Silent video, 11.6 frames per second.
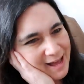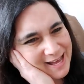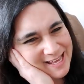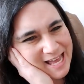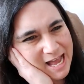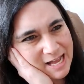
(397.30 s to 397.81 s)
I
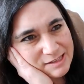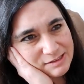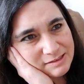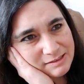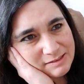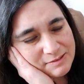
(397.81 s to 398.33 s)
can't
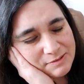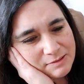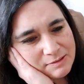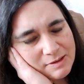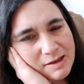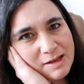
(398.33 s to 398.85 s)

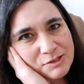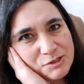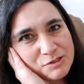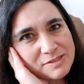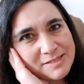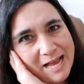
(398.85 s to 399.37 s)

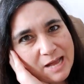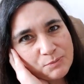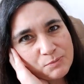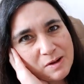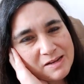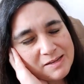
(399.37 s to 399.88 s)

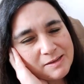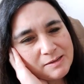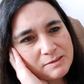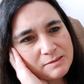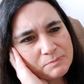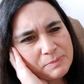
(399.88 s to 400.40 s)
understand why
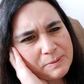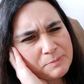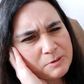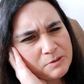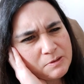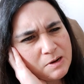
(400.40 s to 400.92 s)

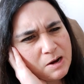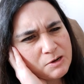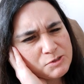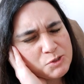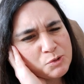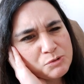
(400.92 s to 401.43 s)
people are, are
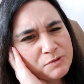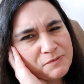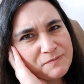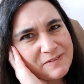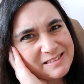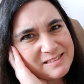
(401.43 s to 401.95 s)
so
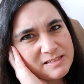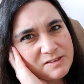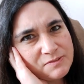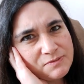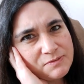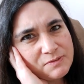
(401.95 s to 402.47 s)

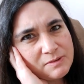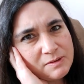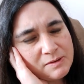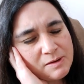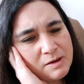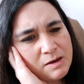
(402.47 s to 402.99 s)
defensive
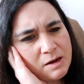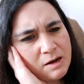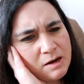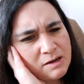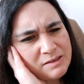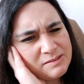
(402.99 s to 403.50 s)

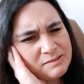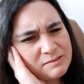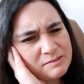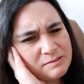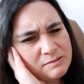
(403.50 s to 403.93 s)
on.